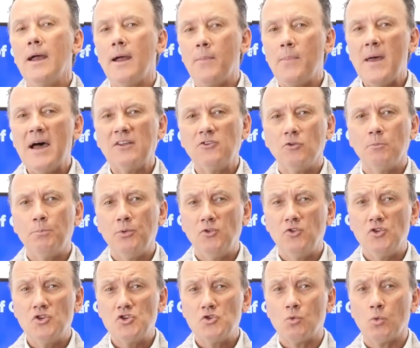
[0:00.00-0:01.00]
and that's a
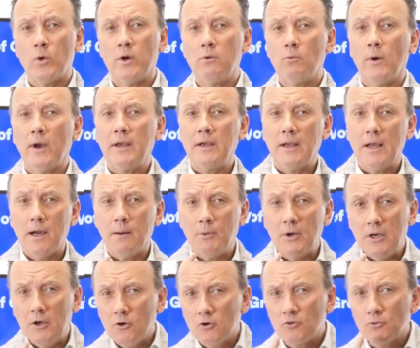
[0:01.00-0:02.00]
position we're in right now.
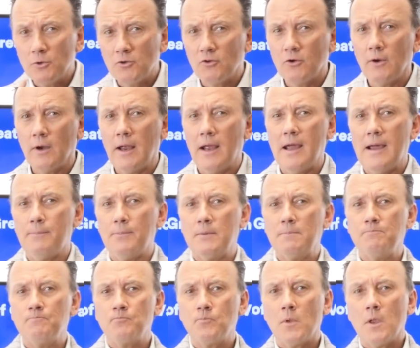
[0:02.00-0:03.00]
But here's what's going to happen.
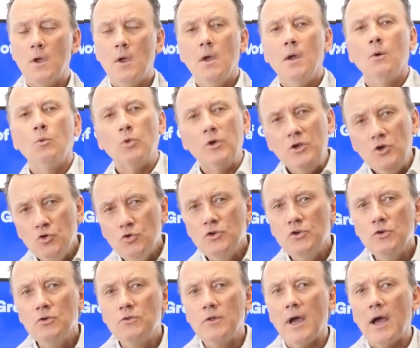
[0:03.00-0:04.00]
When you
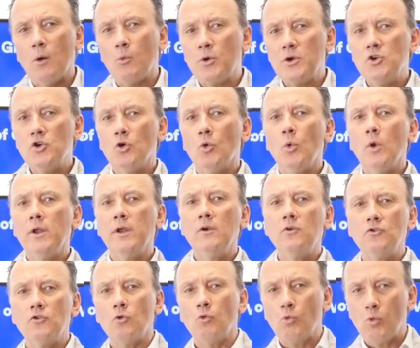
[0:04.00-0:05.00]
do that, when you're willing
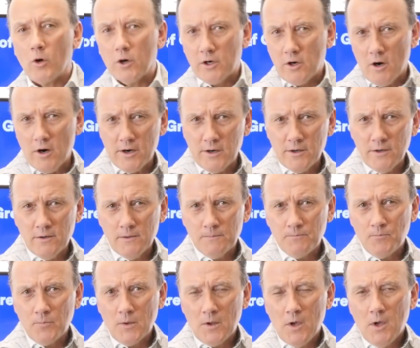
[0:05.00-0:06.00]
to work harder,
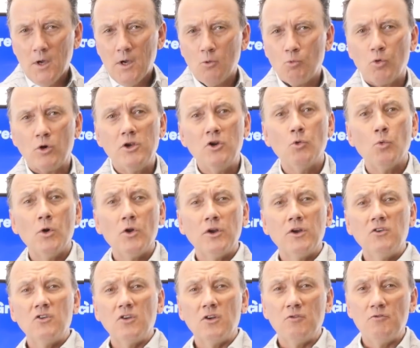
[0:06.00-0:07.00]
when you're
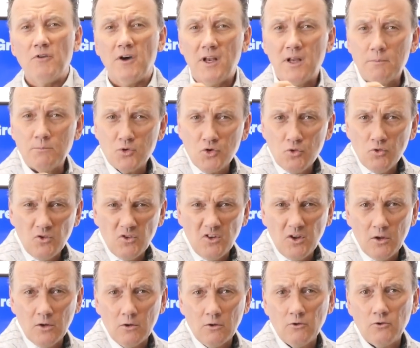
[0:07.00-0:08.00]
willing to develop new
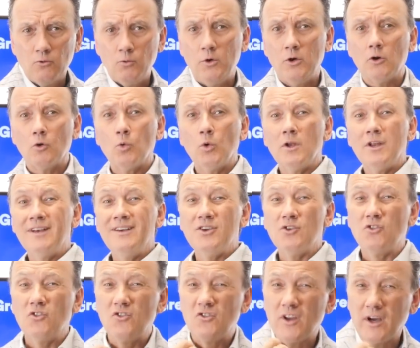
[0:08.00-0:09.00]
skills, when you're willing to
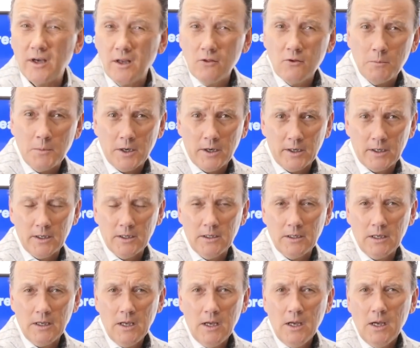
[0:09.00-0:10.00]
study the
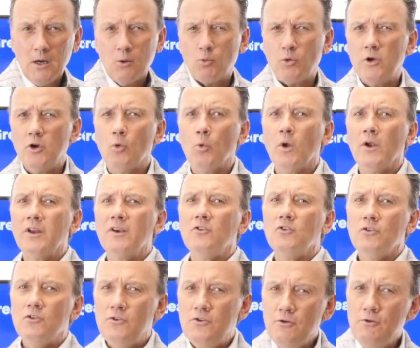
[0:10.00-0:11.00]
market, when you're willing
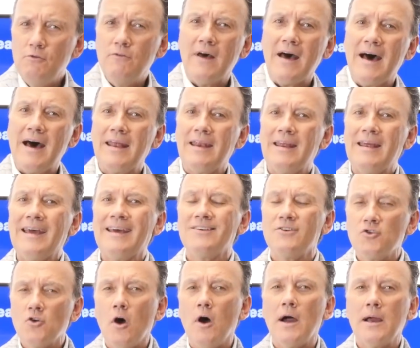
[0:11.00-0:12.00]
to do that
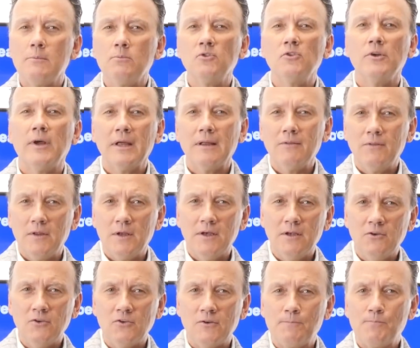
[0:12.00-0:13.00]
at times like
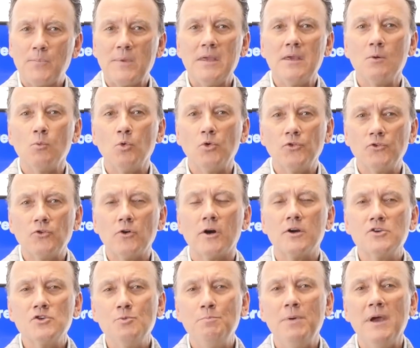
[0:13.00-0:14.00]
this, it will
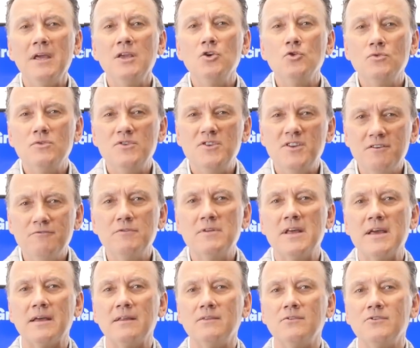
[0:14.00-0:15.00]
start to pay you
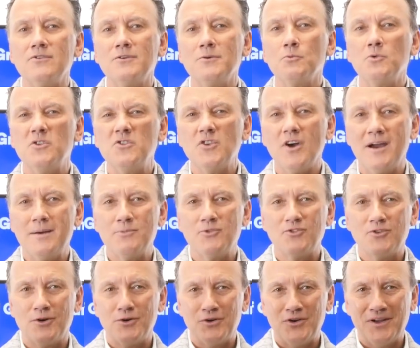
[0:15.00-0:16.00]
dividends when times
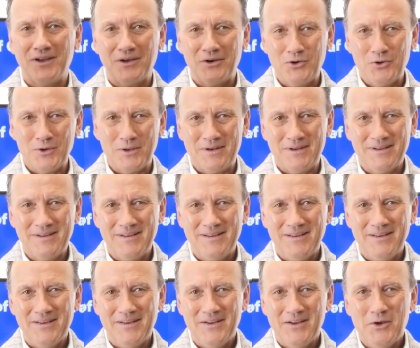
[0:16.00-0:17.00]
start to get good.
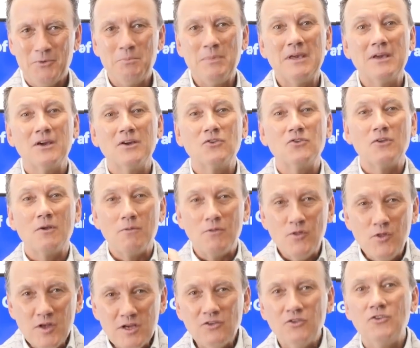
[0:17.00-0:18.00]
Because
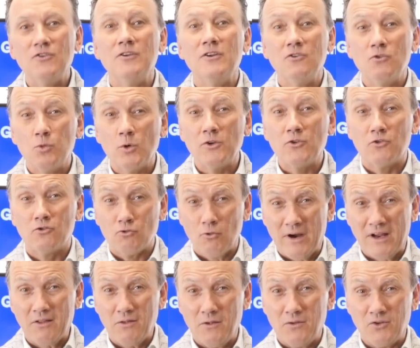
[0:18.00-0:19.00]
this is what
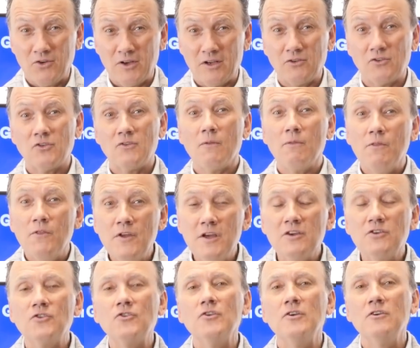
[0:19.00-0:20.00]
strengthens us.
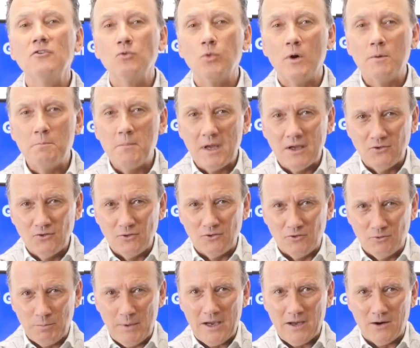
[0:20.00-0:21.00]
This is what makes
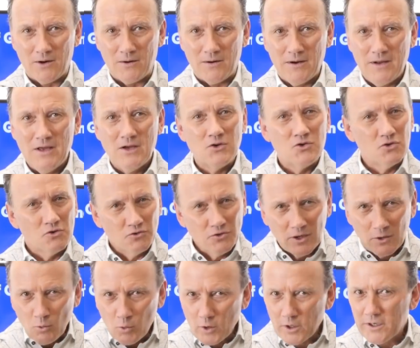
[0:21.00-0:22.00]
us better. Just
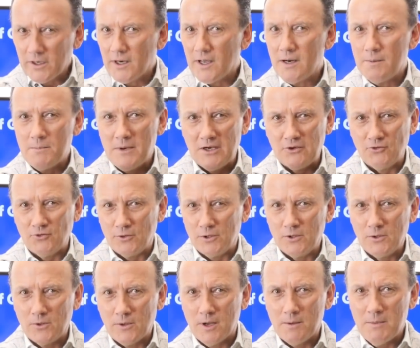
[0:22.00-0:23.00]
like working on a muscle,
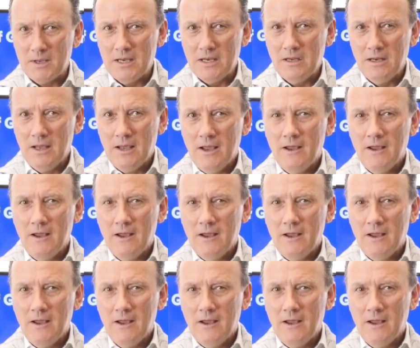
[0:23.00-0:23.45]
you know what I mean?